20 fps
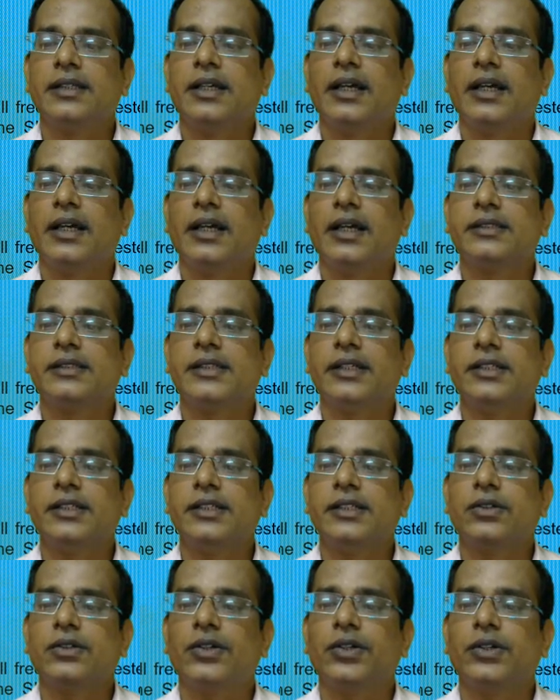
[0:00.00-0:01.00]

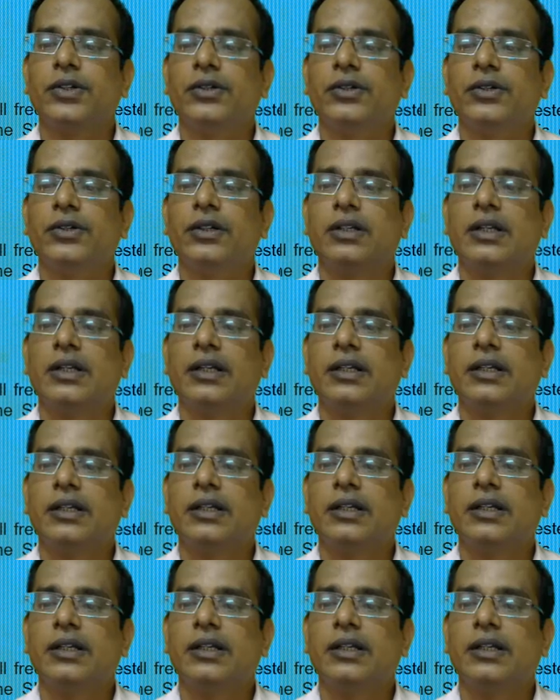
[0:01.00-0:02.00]
sinusoidal
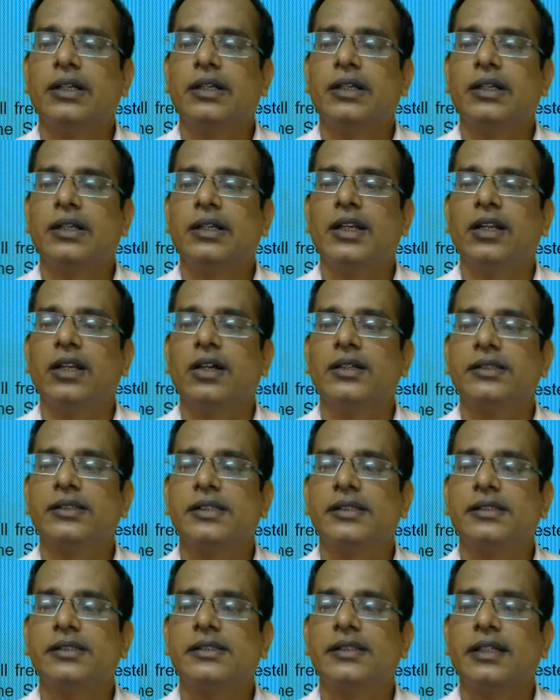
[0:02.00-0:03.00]
neural
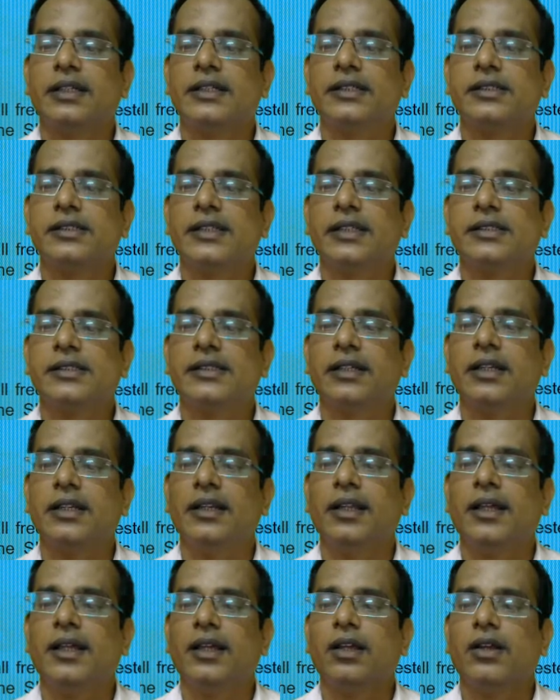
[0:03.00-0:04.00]
losses, that is
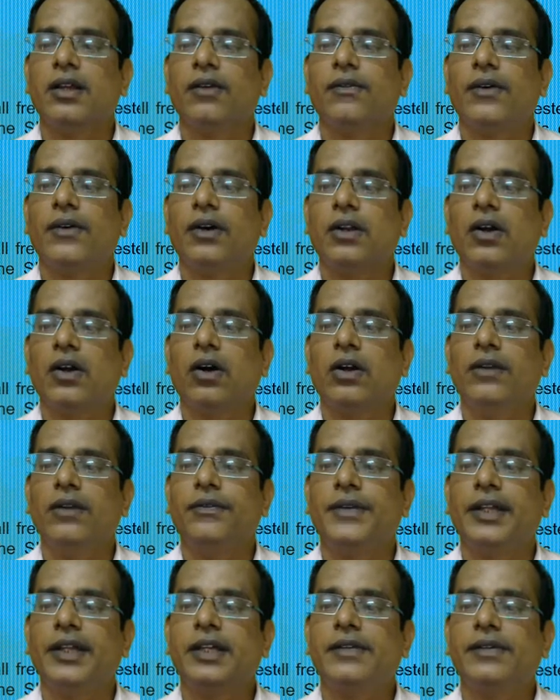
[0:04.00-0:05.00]
SL, for all
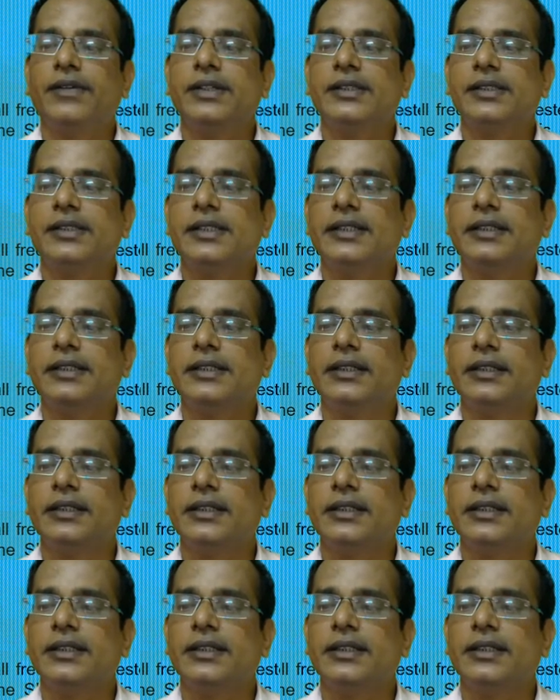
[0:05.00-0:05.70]
frequency